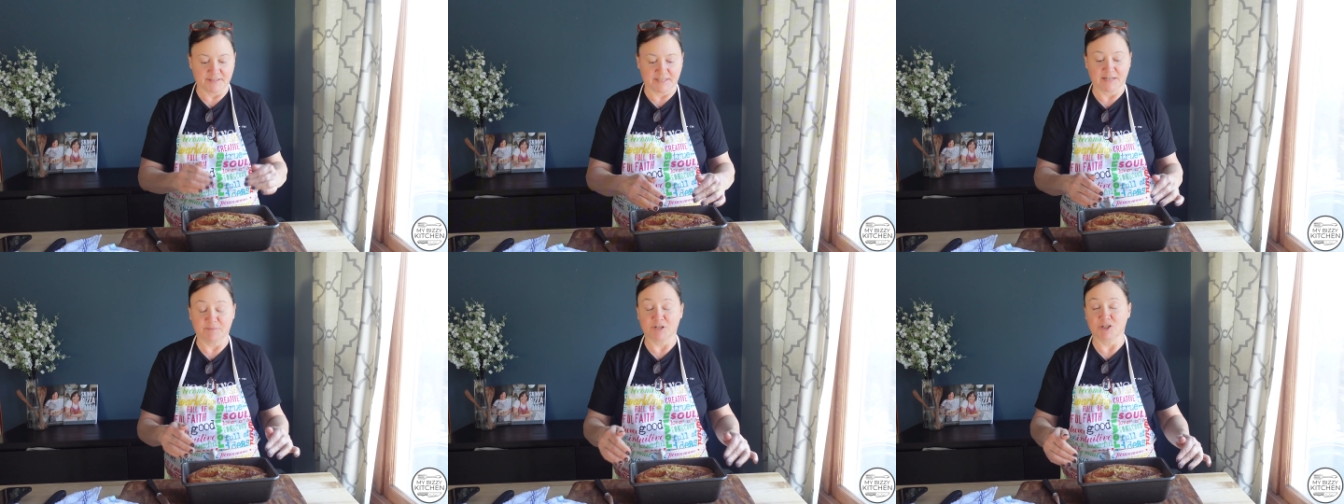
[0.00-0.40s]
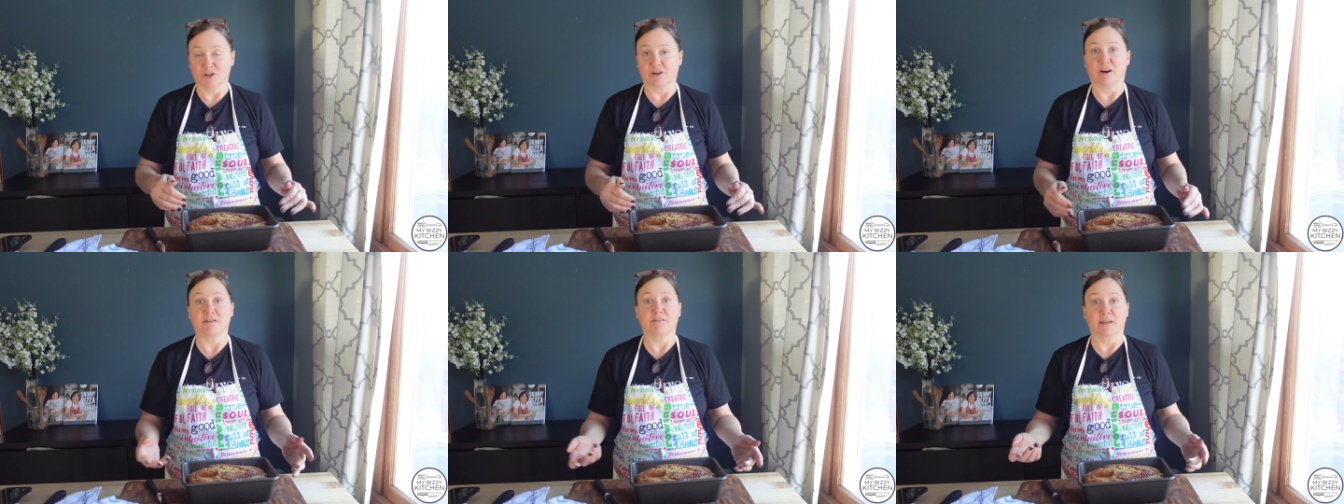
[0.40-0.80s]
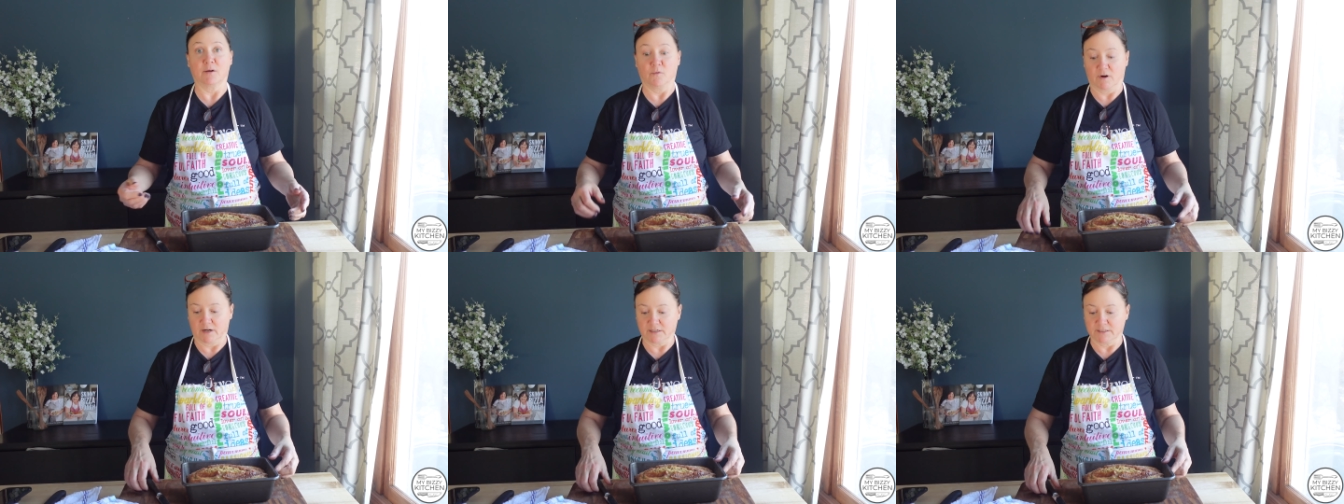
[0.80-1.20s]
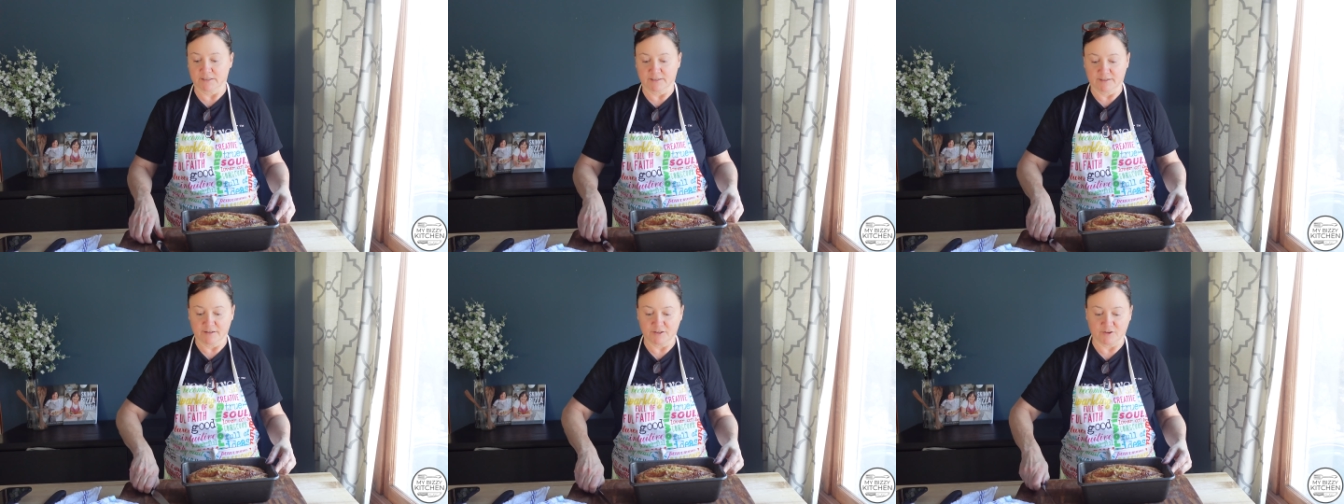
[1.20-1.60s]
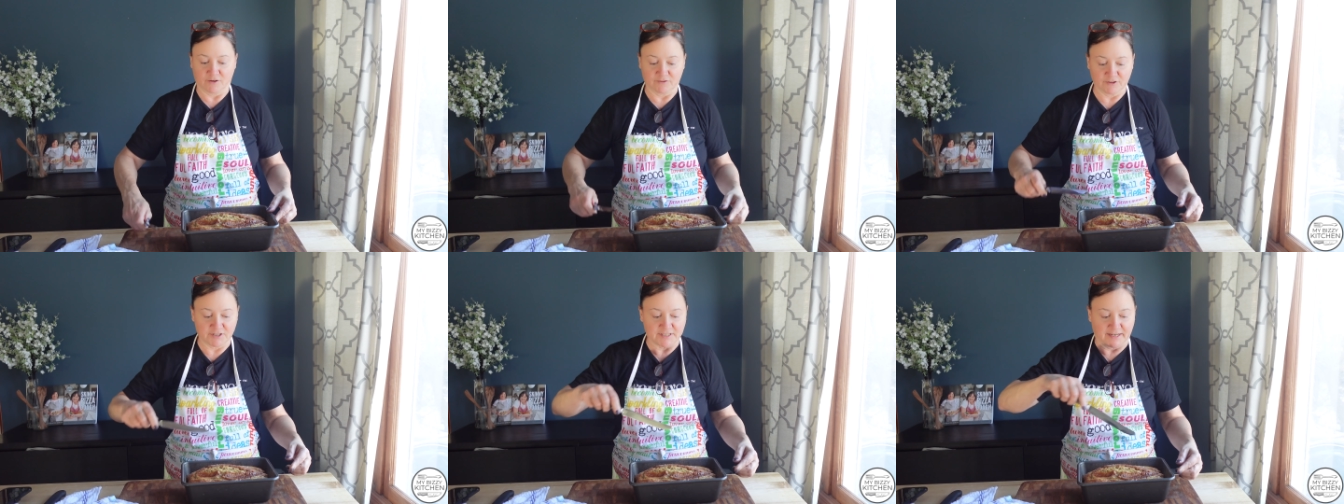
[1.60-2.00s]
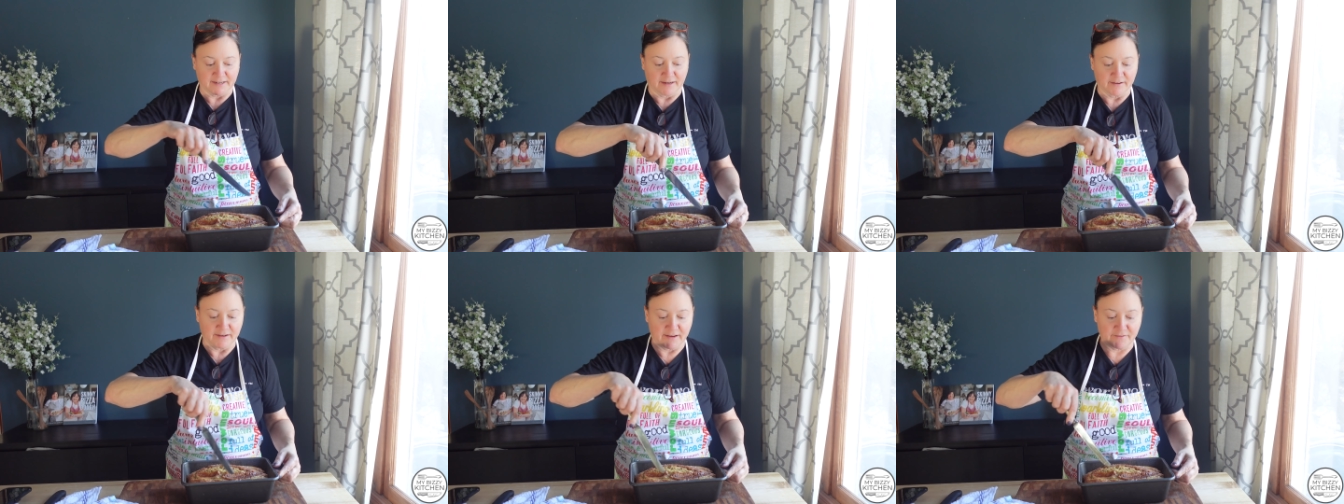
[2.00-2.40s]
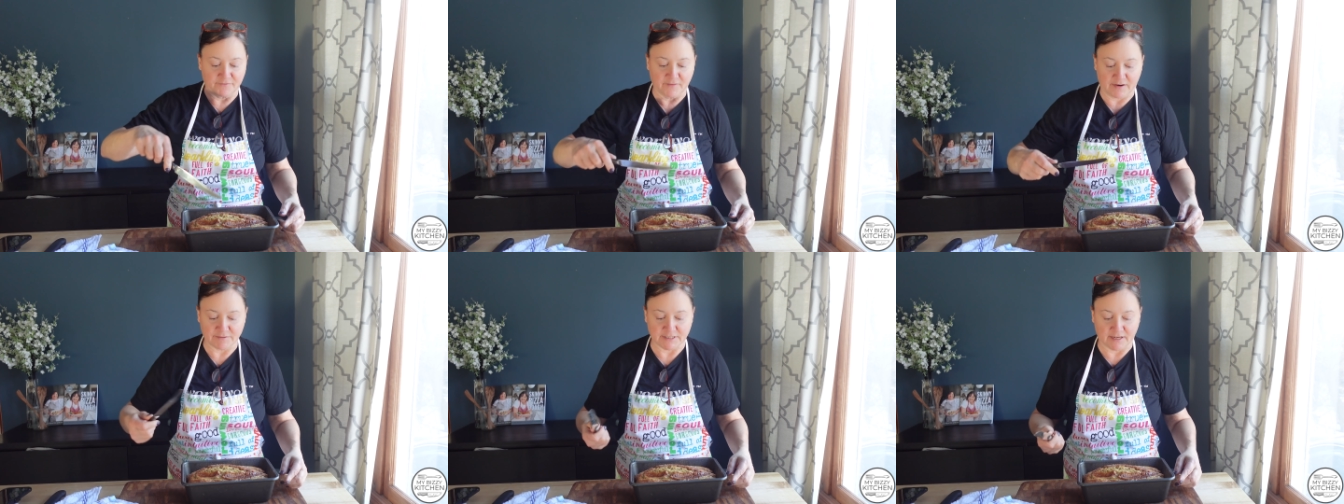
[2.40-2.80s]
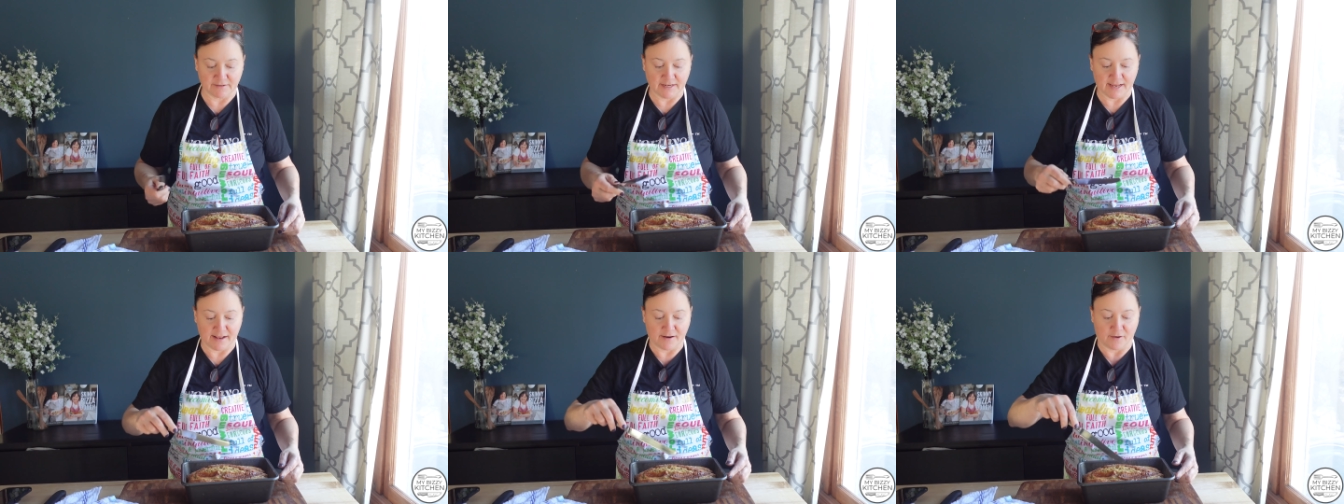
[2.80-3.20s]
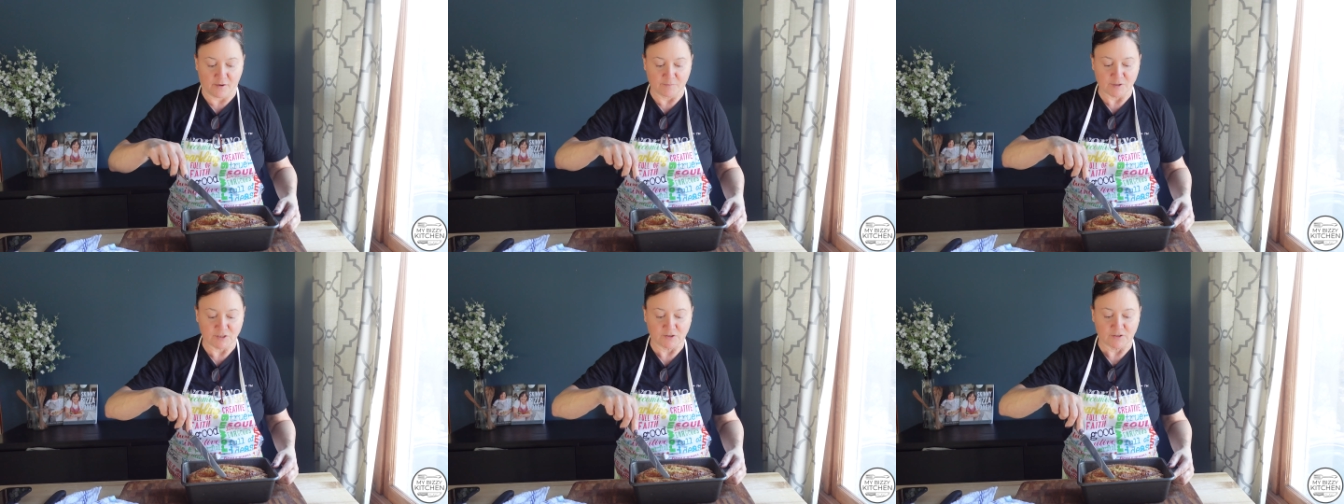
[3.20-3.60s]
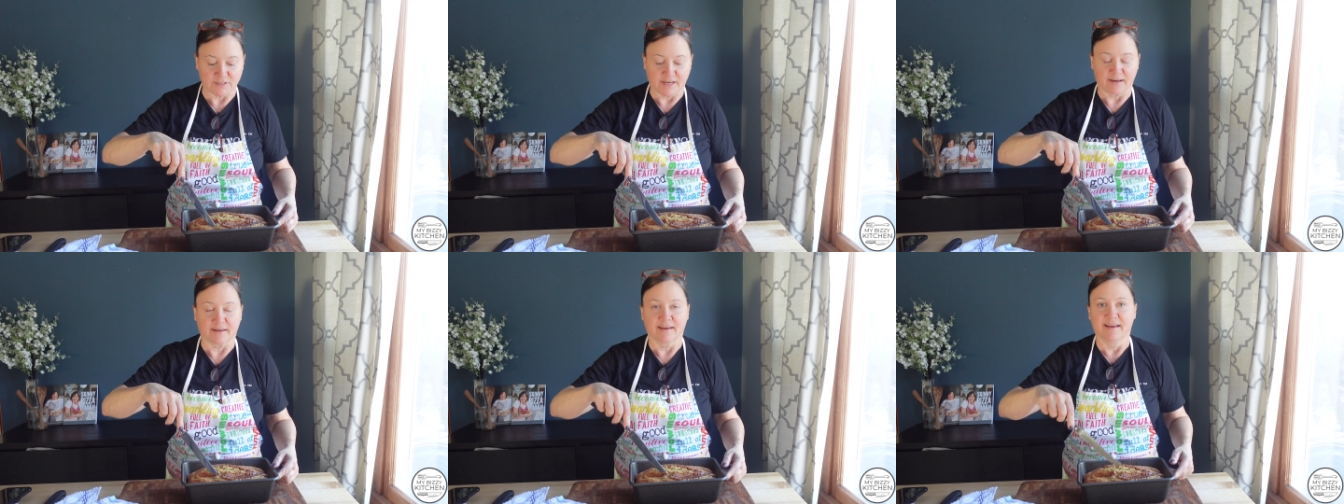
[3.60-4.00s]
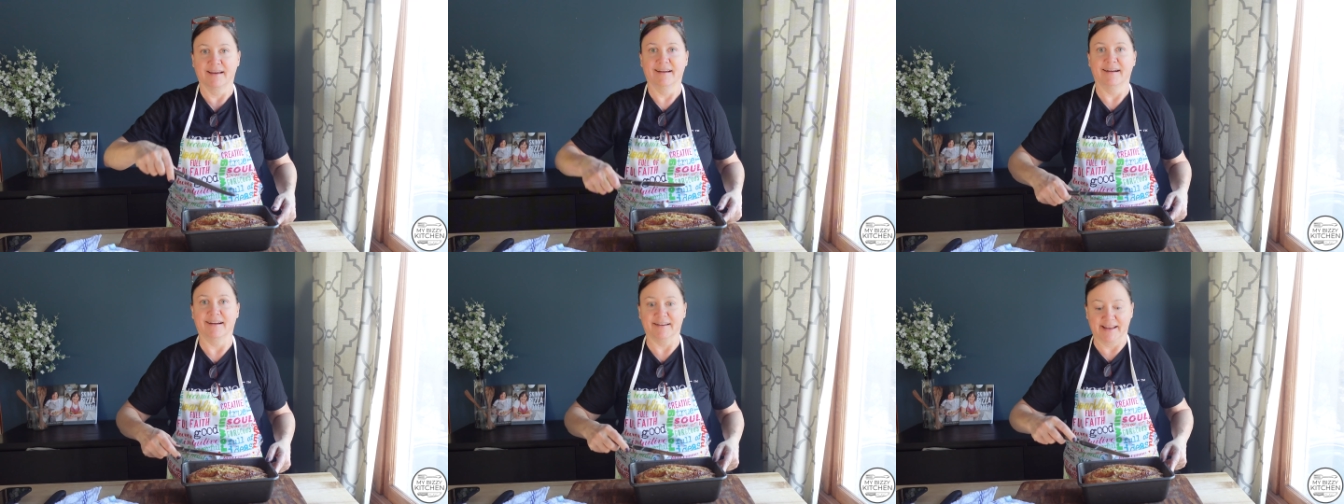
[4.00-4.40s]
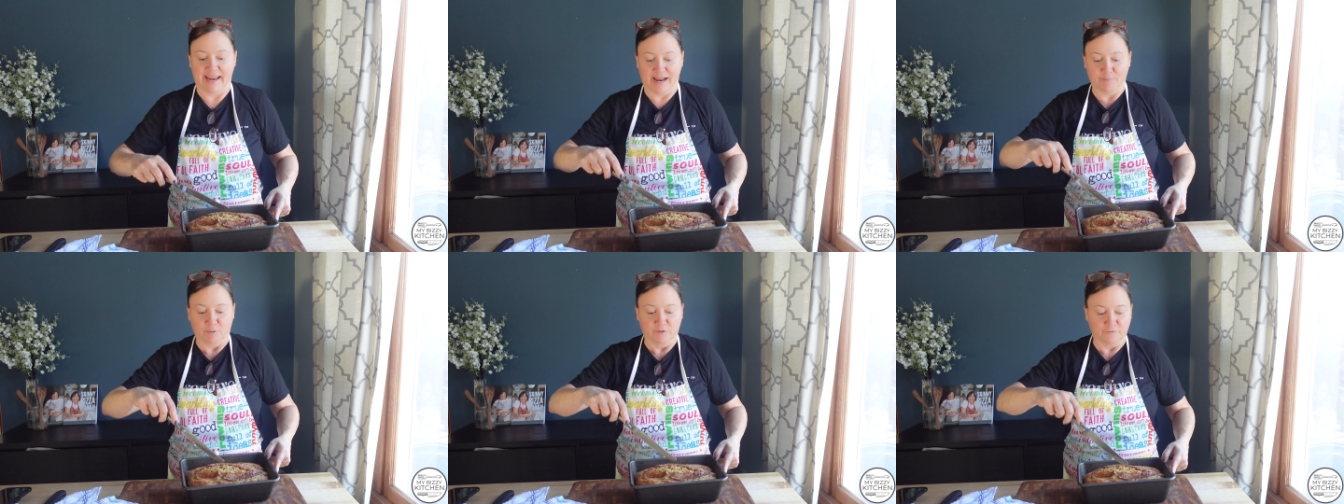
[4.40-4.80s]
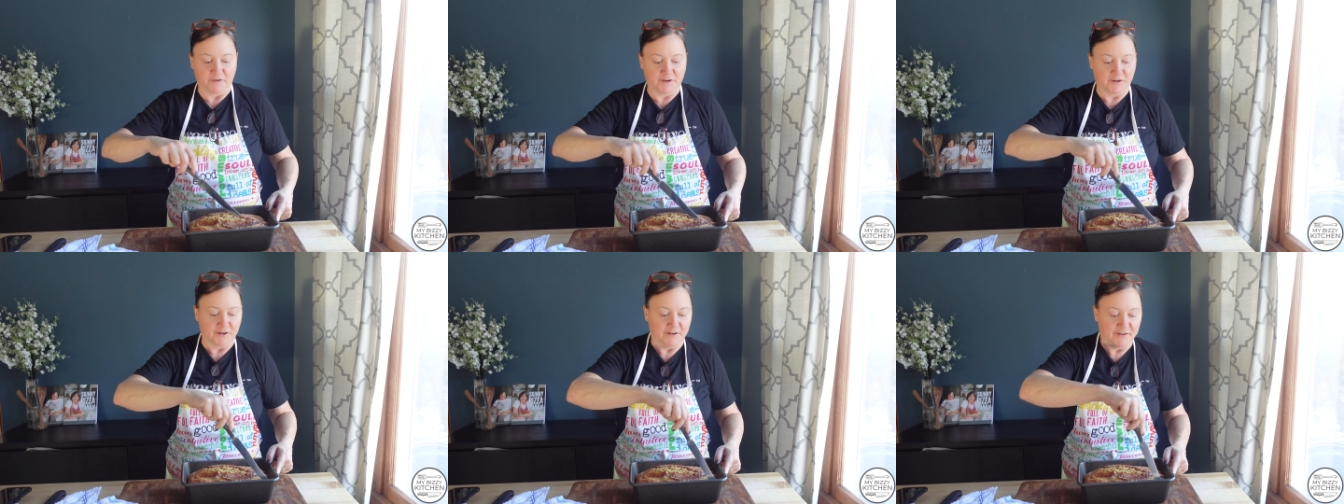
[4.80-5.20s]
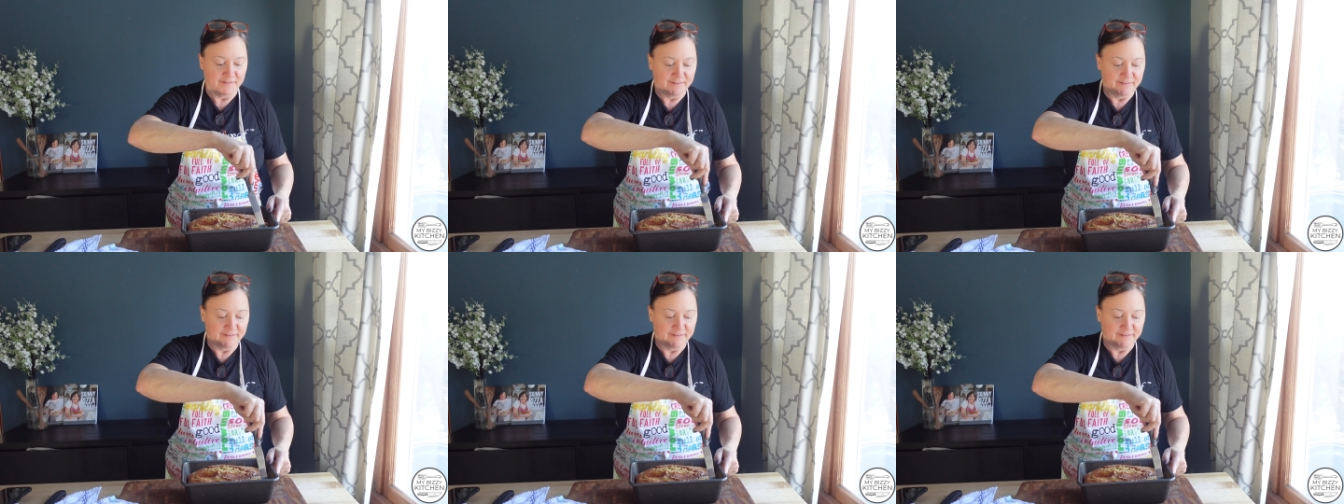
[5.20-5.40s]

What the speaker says: cinnamon sugar I think worked. So it looks like I was telling Hannah, it almost looks like an apple fritter.